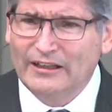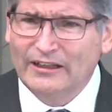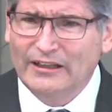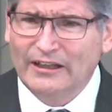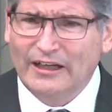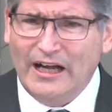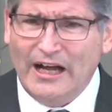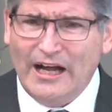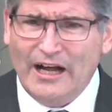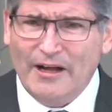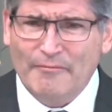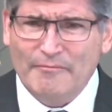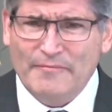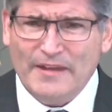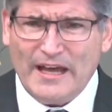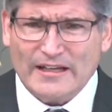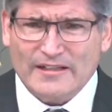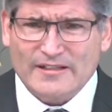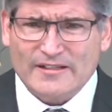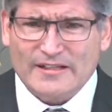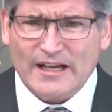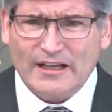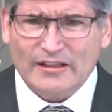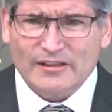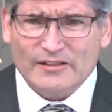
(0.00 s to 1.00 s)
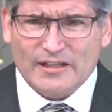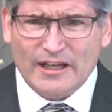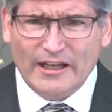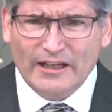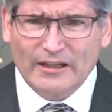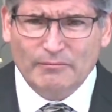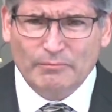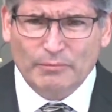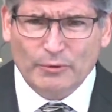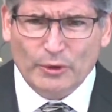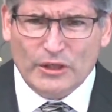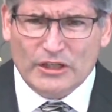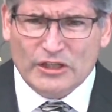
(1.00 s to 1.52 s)
um, that sounds
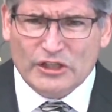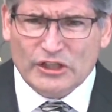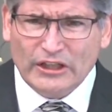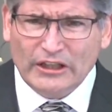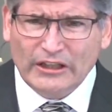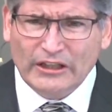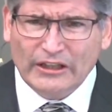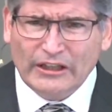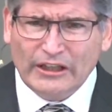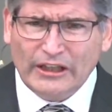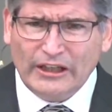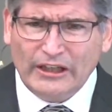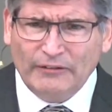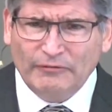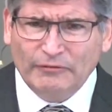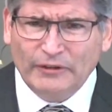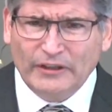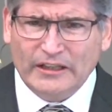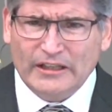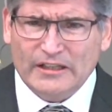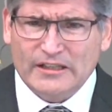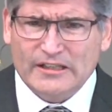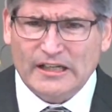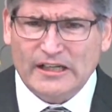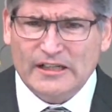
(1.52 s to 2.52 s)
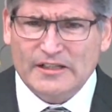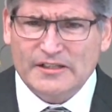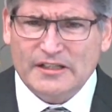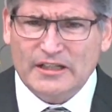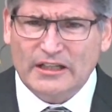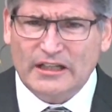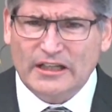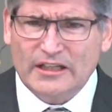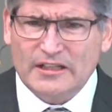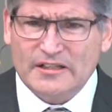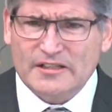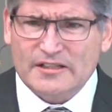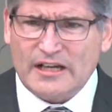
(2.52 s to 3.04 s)
like breaching the covenant,
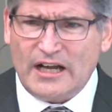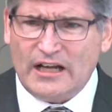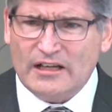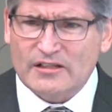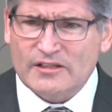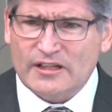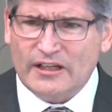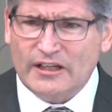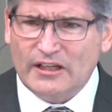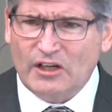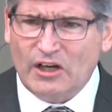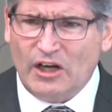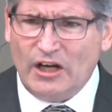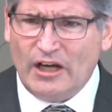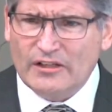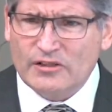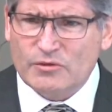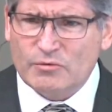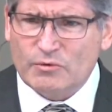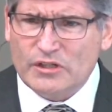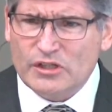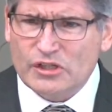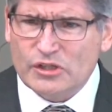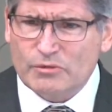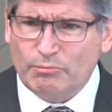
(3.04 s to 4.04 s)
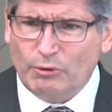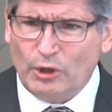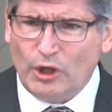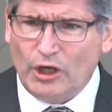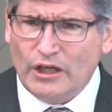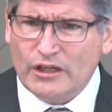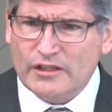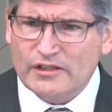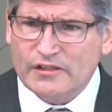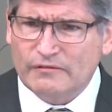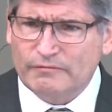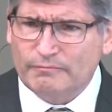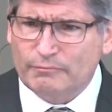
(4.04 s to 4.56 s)
doesn't it? It sounds like God's
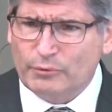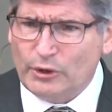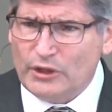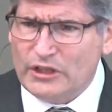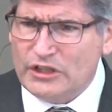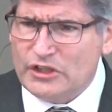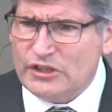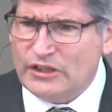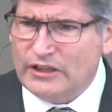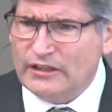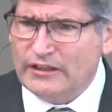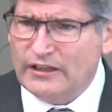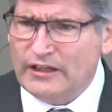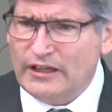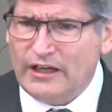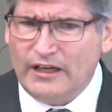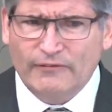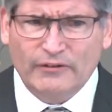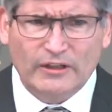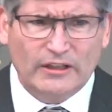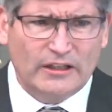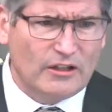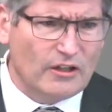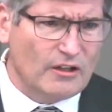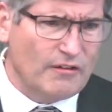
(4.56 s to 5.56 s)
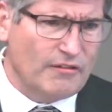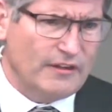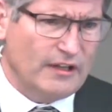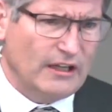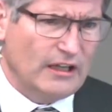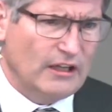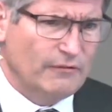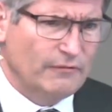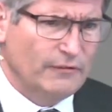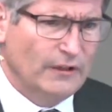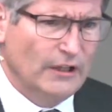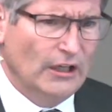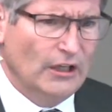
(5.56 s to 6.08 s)
response of breaching the covenant. You can think
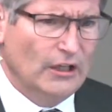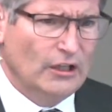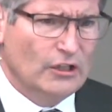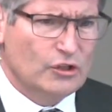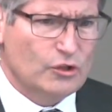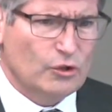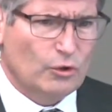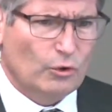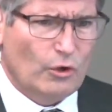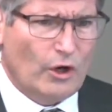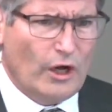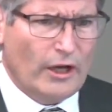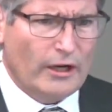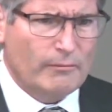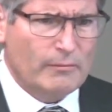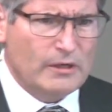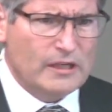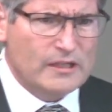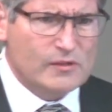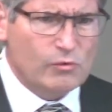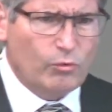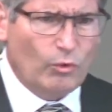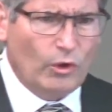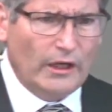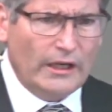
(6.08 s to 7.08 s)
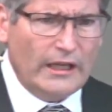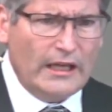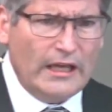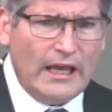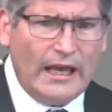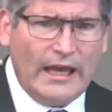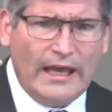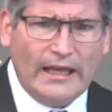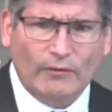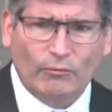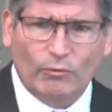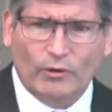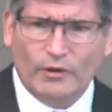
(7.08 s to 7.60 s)
of Deuteronomy
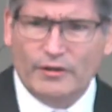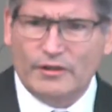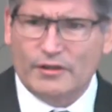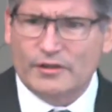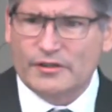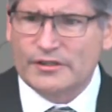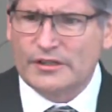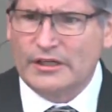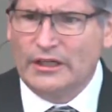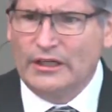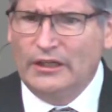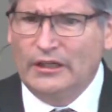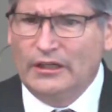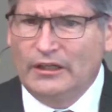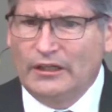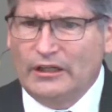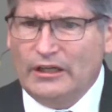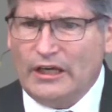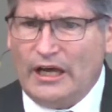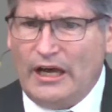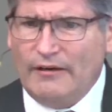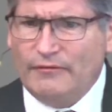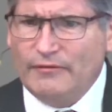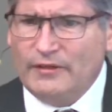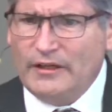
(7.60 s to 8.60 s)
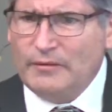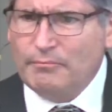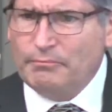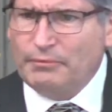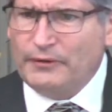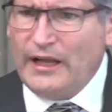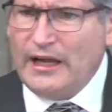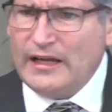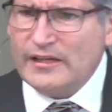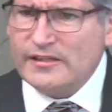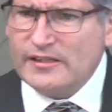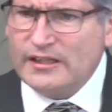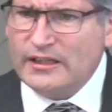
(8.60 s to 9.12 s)
28, where there's covenant
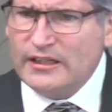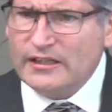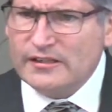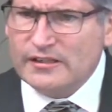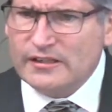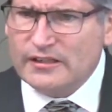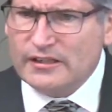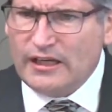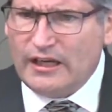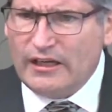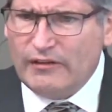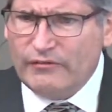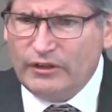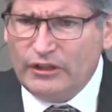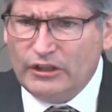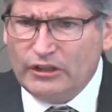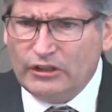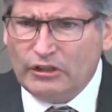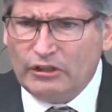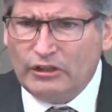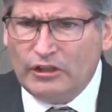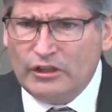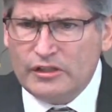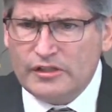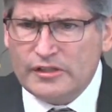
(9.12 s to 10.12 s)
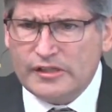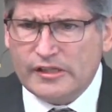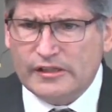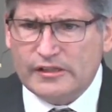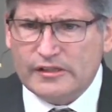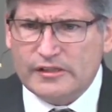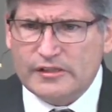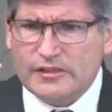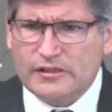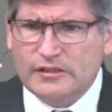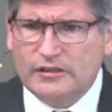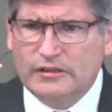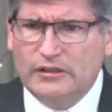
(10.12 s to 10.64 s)
blessings and covenant
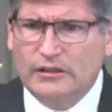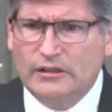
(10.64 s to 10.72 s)
curses